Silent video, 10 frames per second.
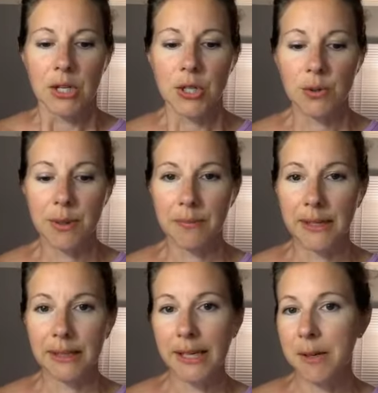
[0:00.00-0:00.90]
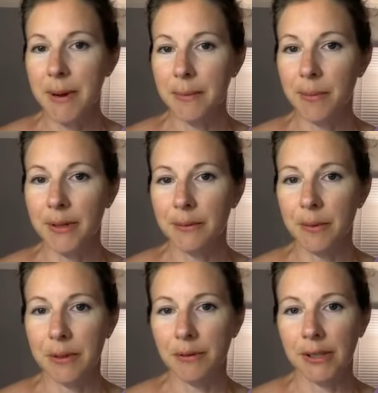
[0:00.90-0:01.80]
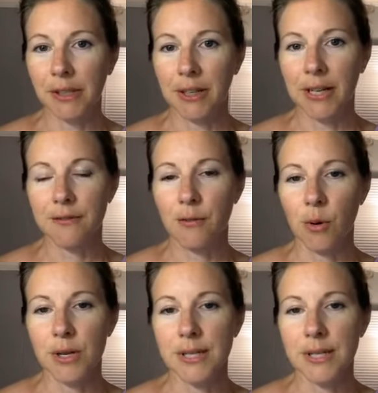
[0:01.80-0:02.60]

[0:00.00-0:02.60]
So something like a peppermint would be really great for,